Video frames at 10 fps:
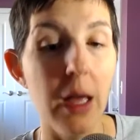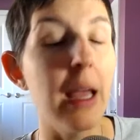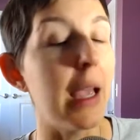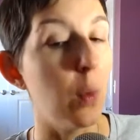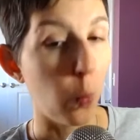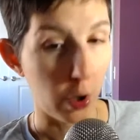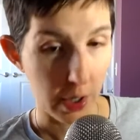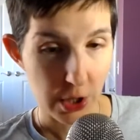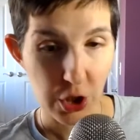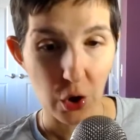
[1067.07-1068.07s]
And we're going to
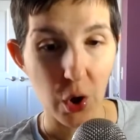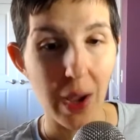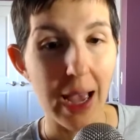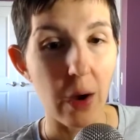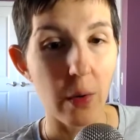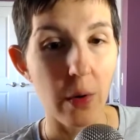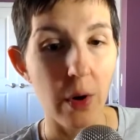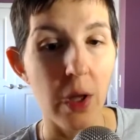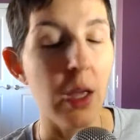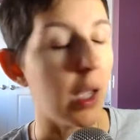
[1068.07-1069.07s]
show you how.
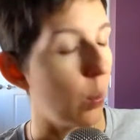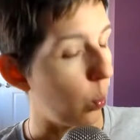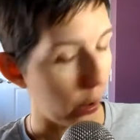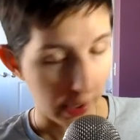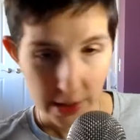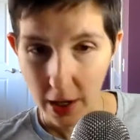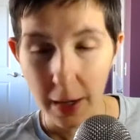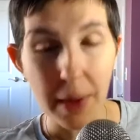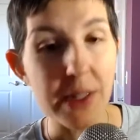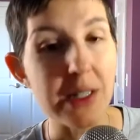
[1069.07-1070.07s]
And we're going to talk
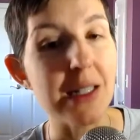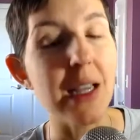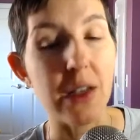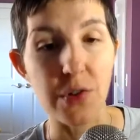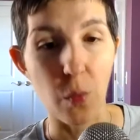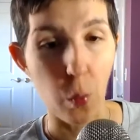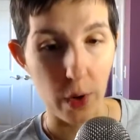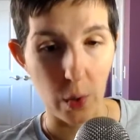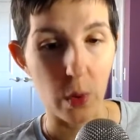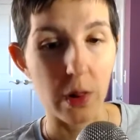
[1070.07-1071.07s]
about the details of what
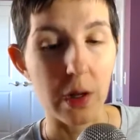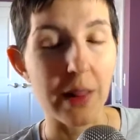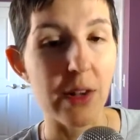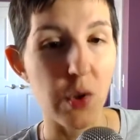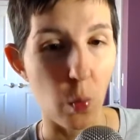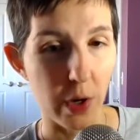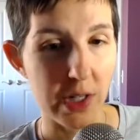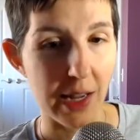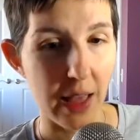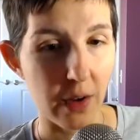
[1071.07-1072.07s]
it would look like to work
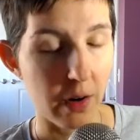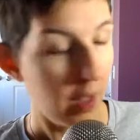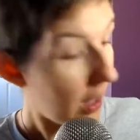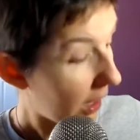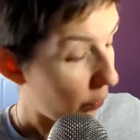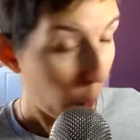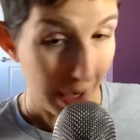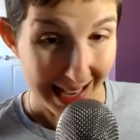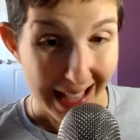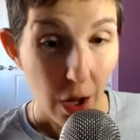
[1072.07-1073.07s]
together. If we're
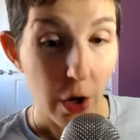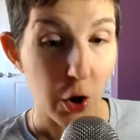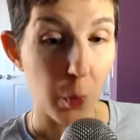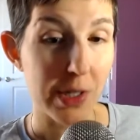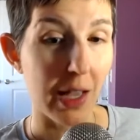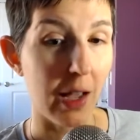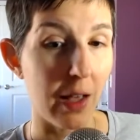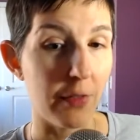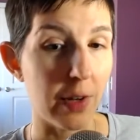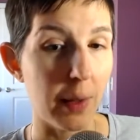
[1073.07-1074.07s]
not 100%
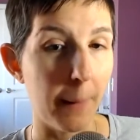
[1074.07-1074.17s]
confident,